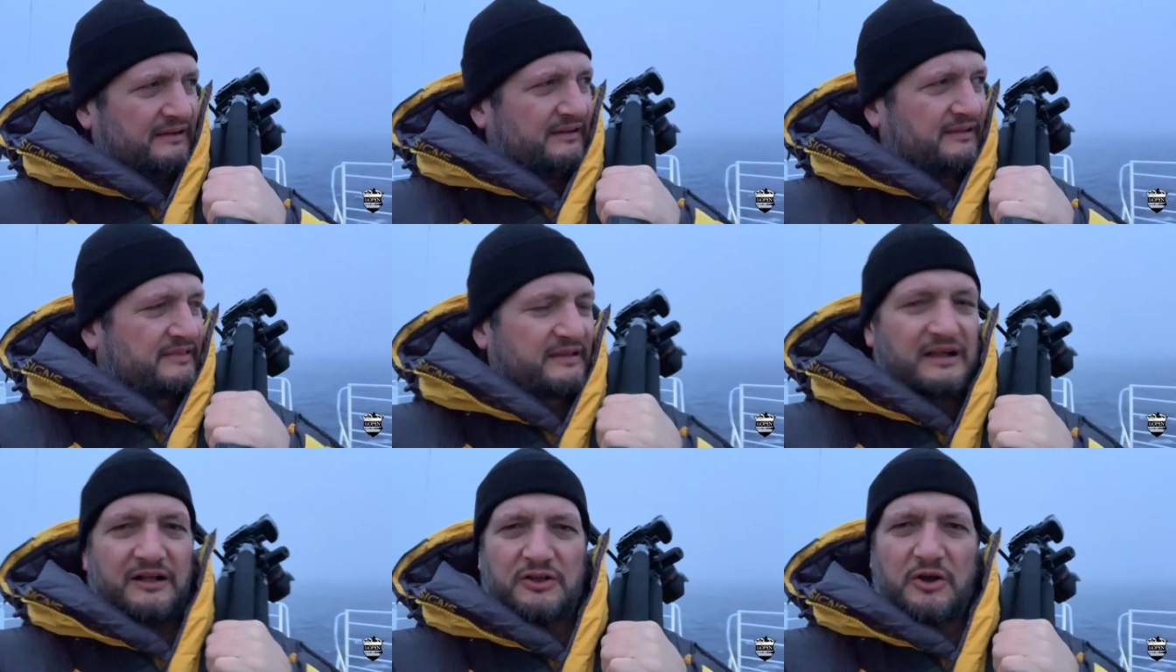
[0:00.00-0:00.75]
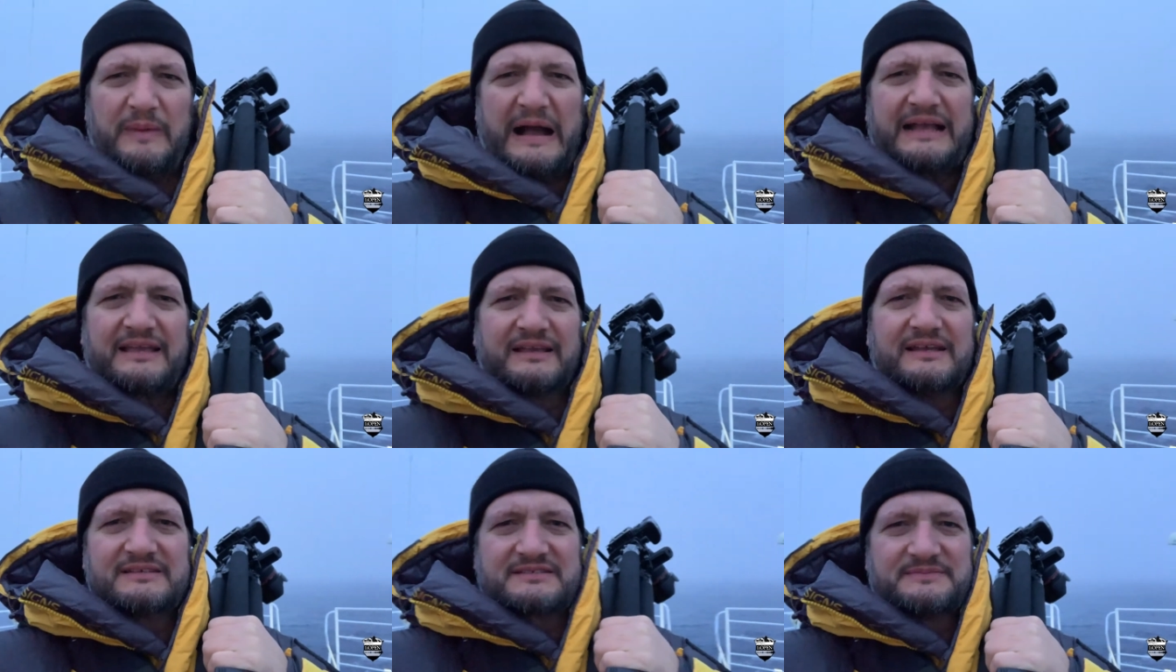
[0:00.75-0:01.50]
I think I'll go back and
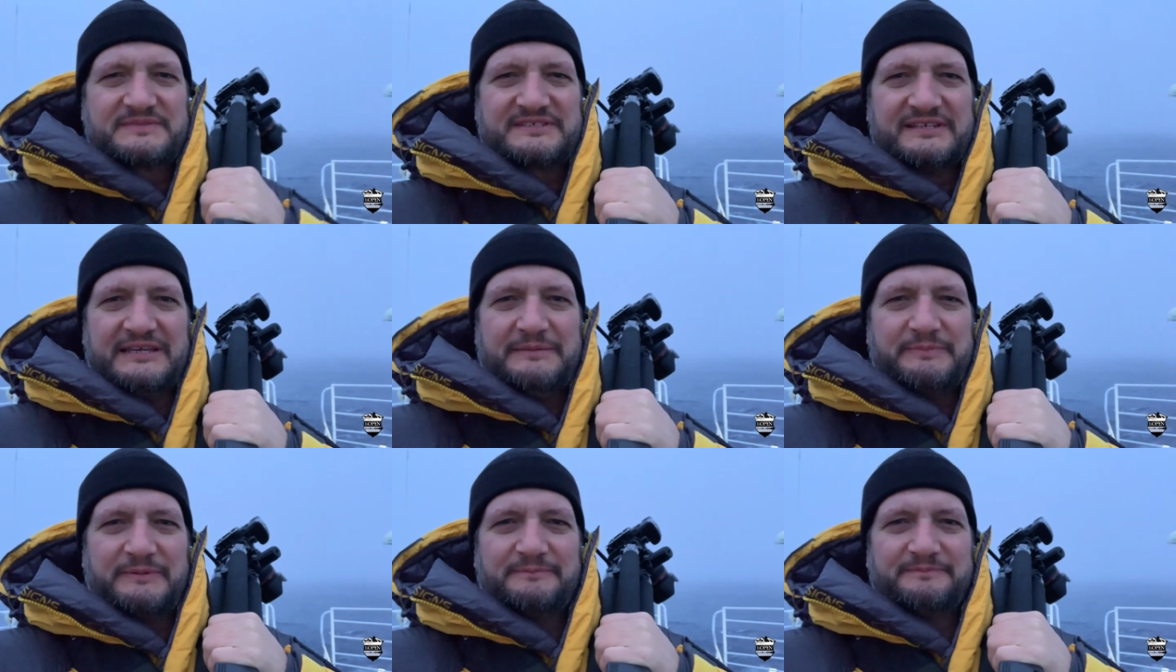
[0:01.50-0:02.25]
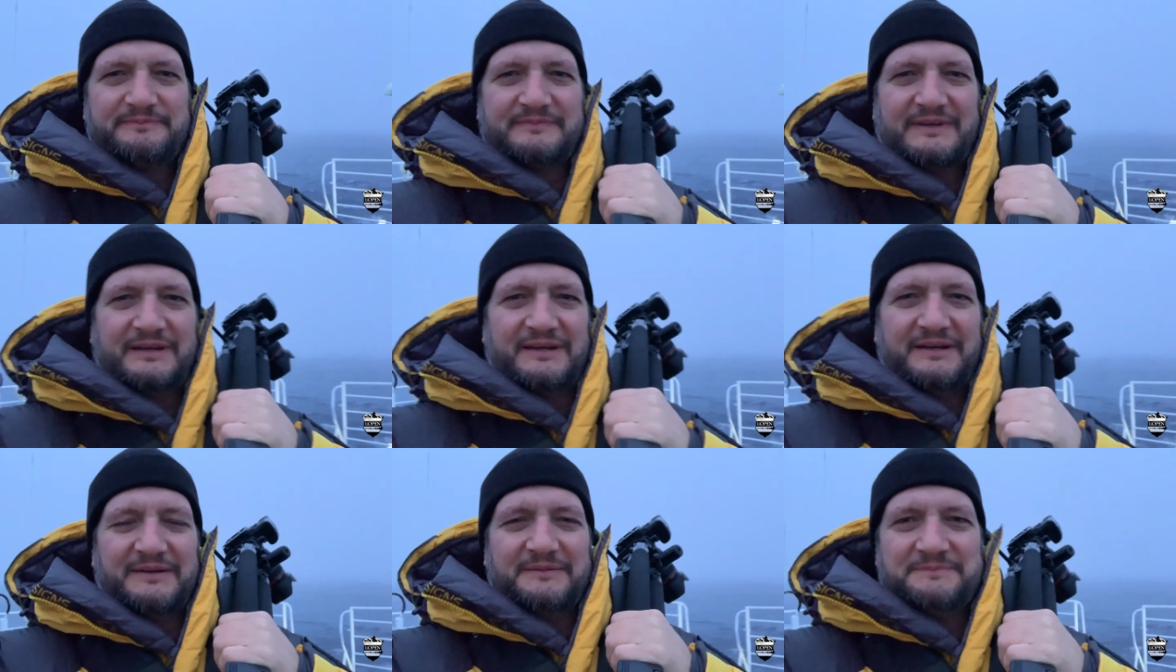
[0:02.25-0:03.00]
get some sleep.
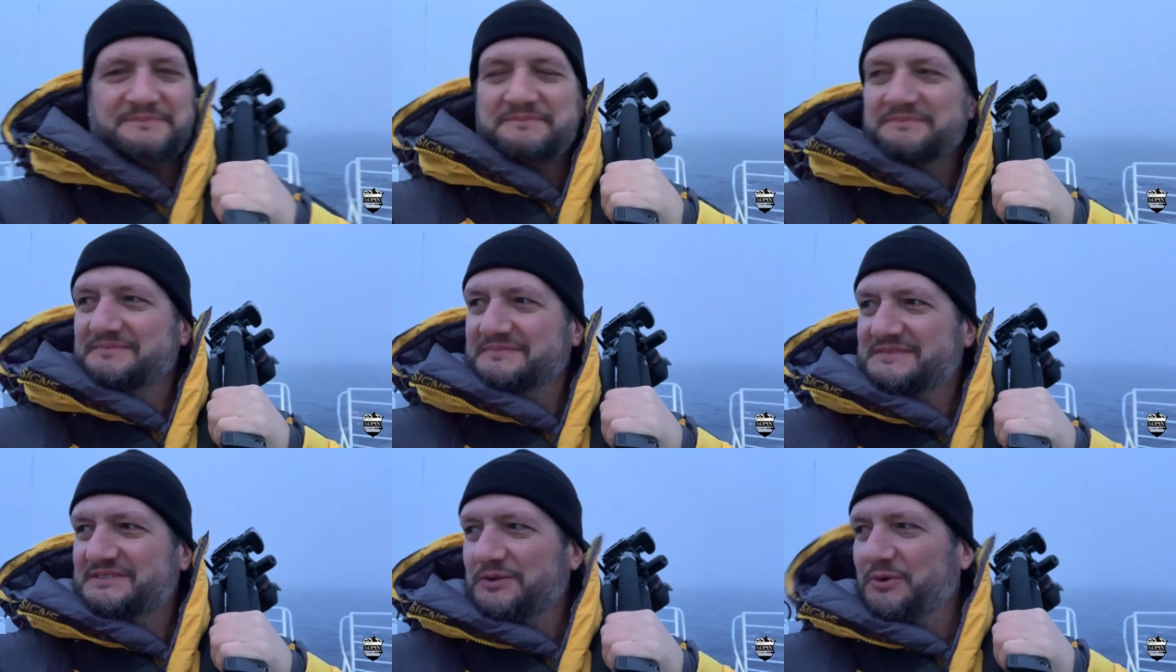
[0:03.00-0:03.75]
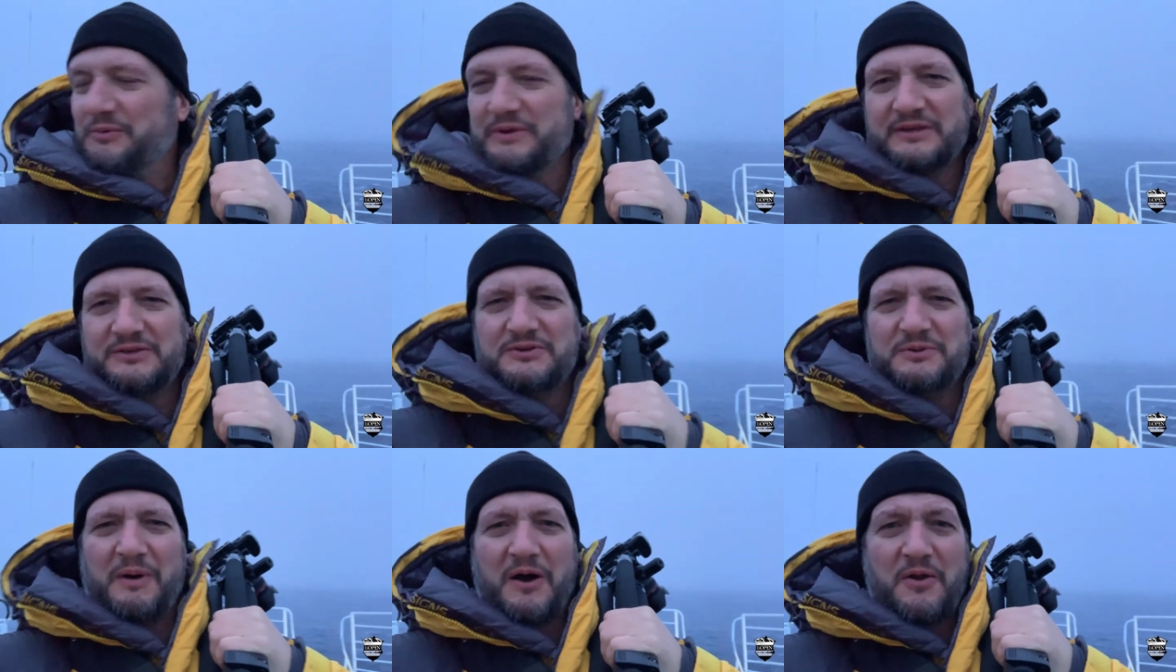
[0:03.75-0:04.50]
Uh, see what we can do
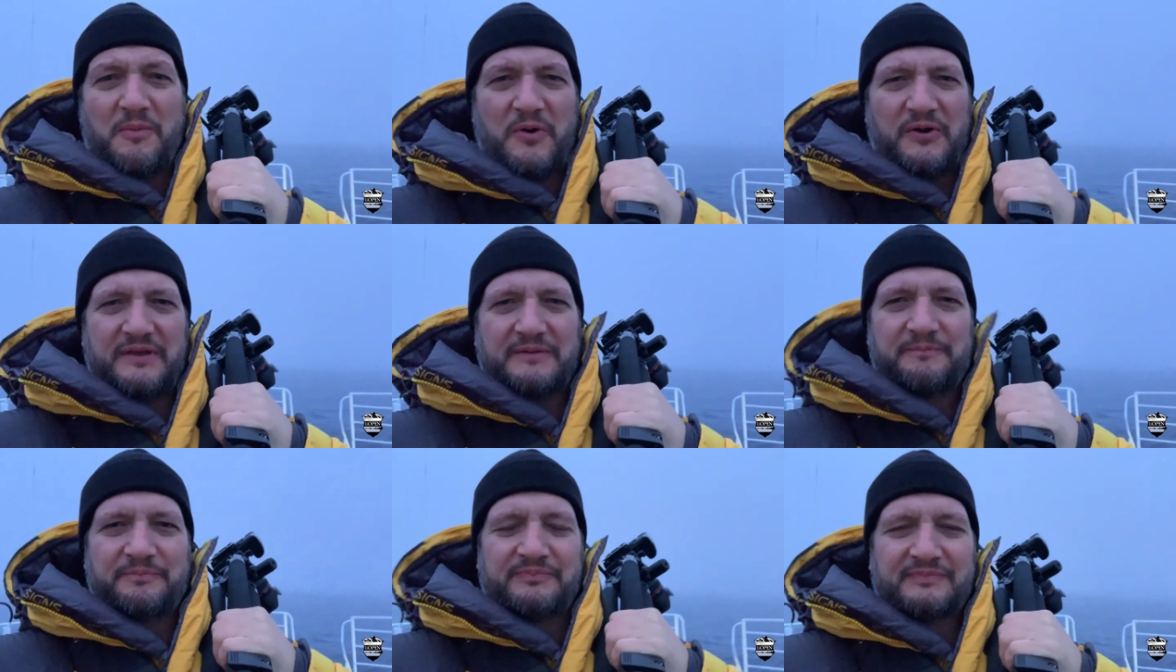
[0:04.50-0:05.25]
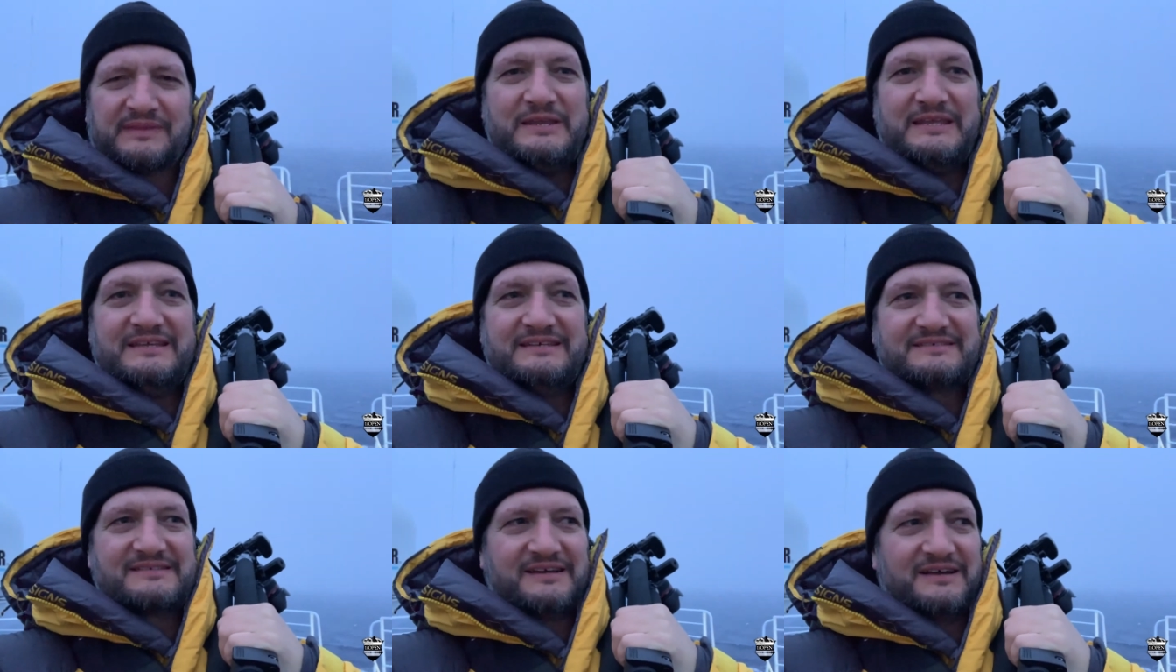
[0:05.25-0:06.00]
tomorrow morning. It
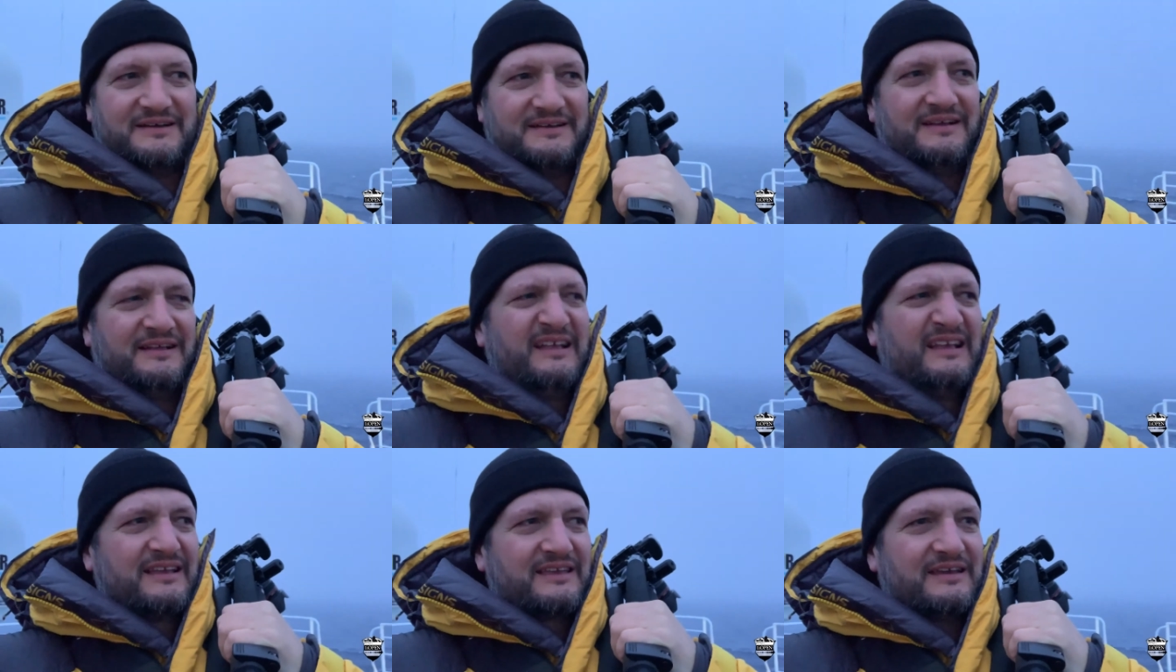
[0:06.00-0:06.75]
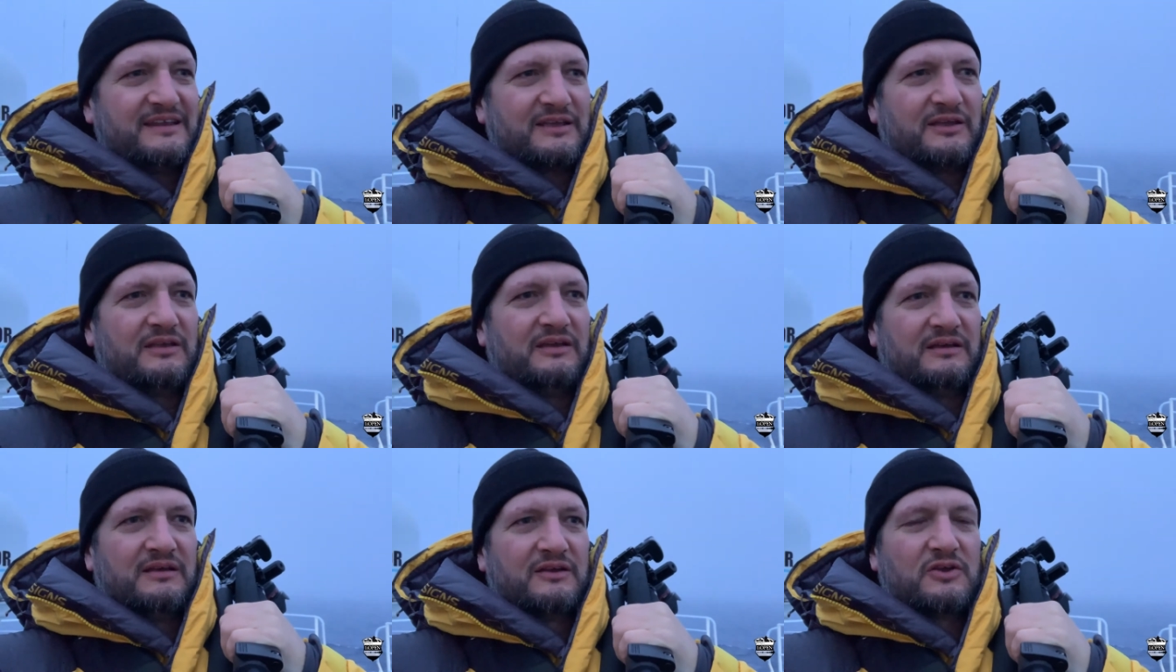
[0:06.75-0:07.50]
is uh, getting
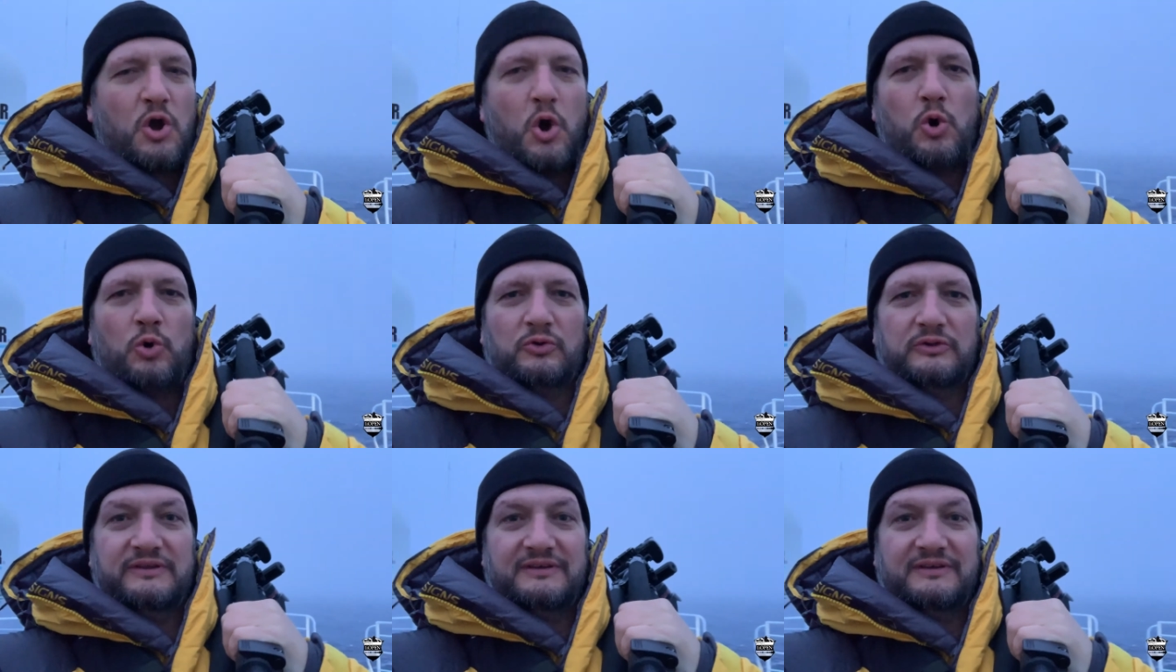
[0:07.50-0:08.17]
cold.